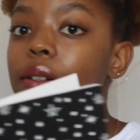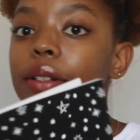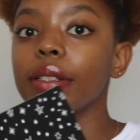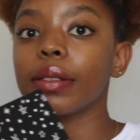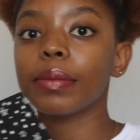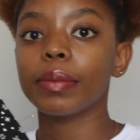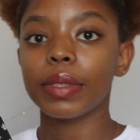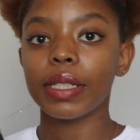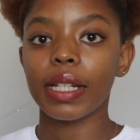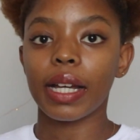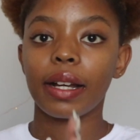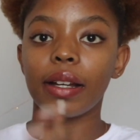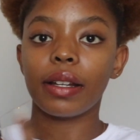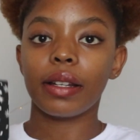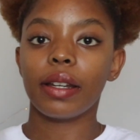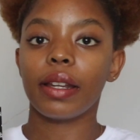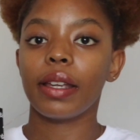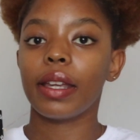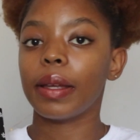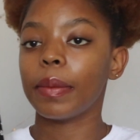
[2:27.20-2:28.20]
wrote them
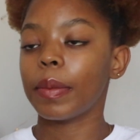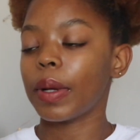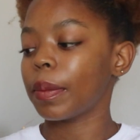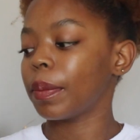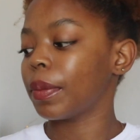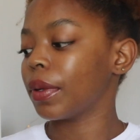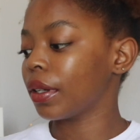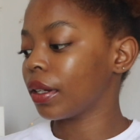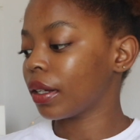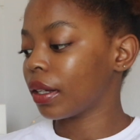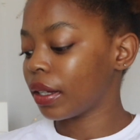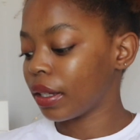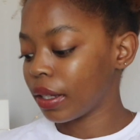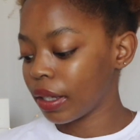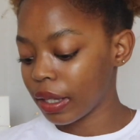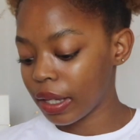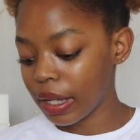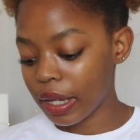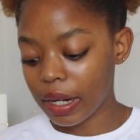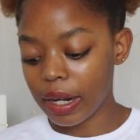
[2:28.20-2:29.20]
down in my book,
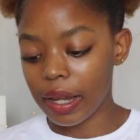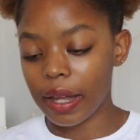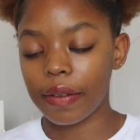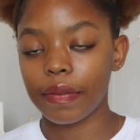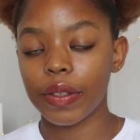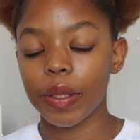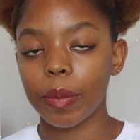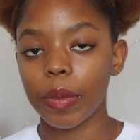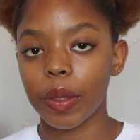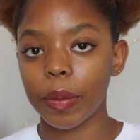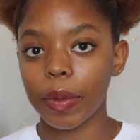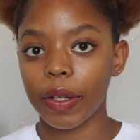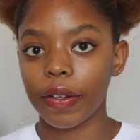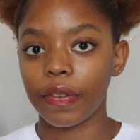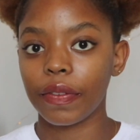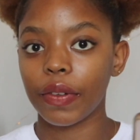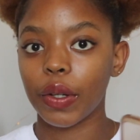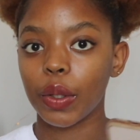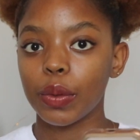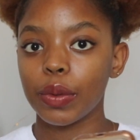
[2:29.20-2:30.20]
and I have them on my
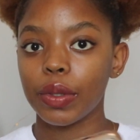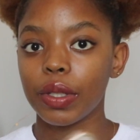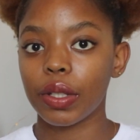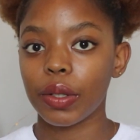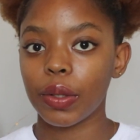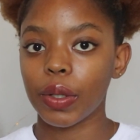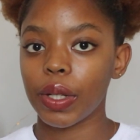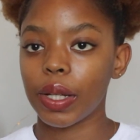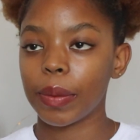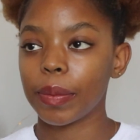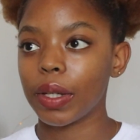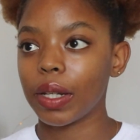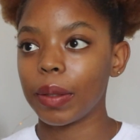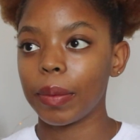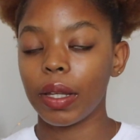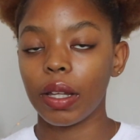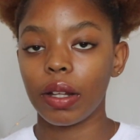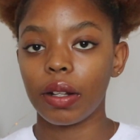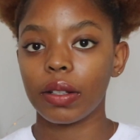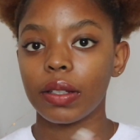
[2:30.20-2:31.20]
phone, so I'm gonna
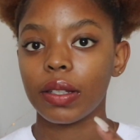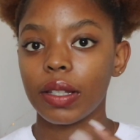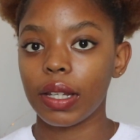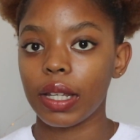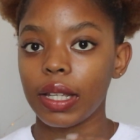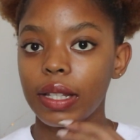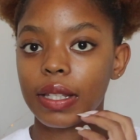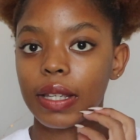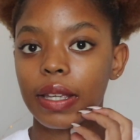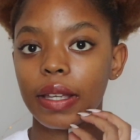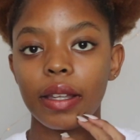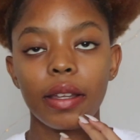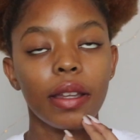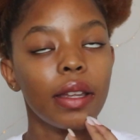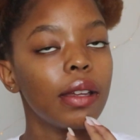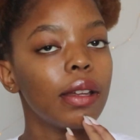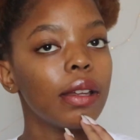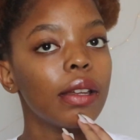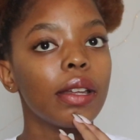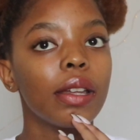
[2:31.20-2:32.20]
be alternating
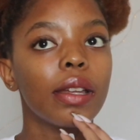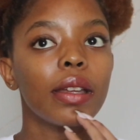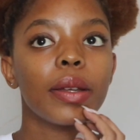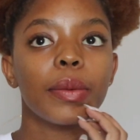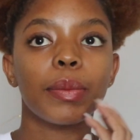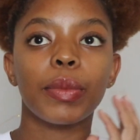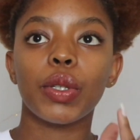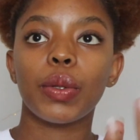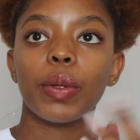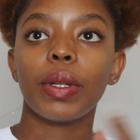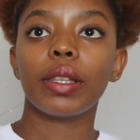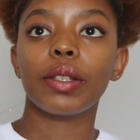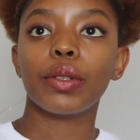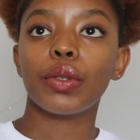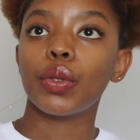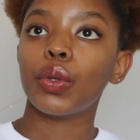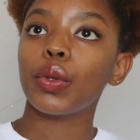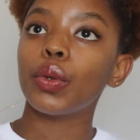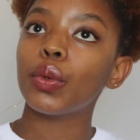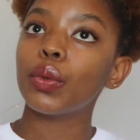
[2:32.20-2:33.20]
between the
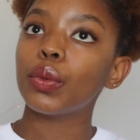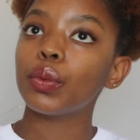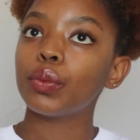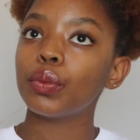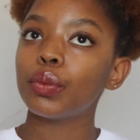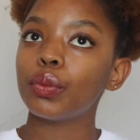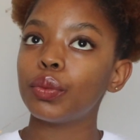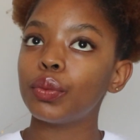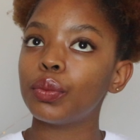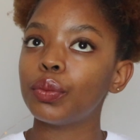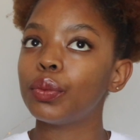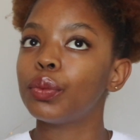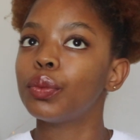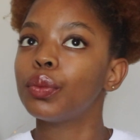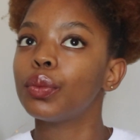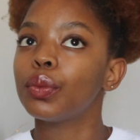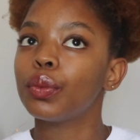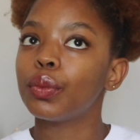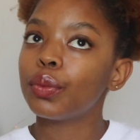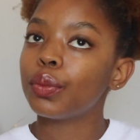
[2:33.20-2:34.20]
two.
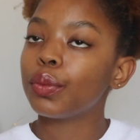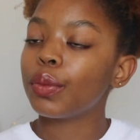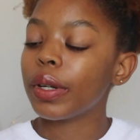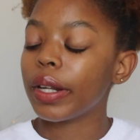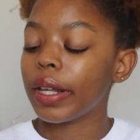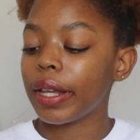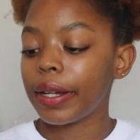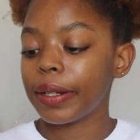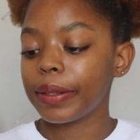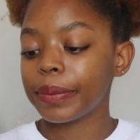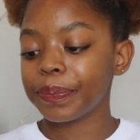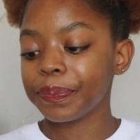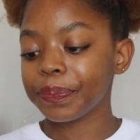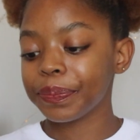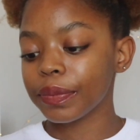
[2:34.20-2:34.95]
Yeah,